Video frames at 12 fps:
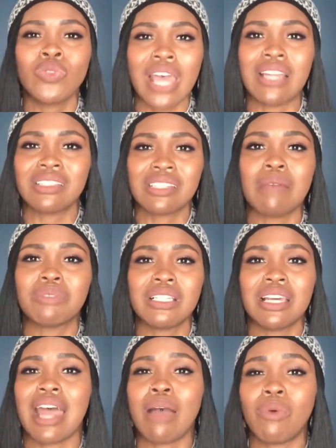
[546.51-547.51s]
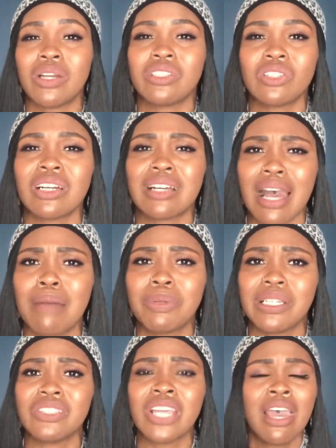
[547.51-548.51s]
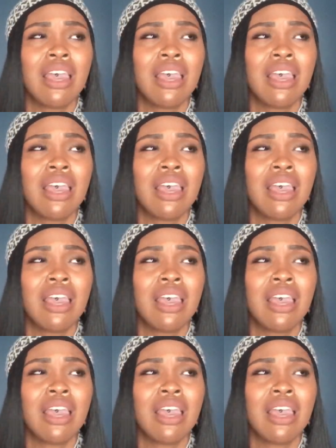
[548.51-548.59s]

that is something that I wanted to accomplish.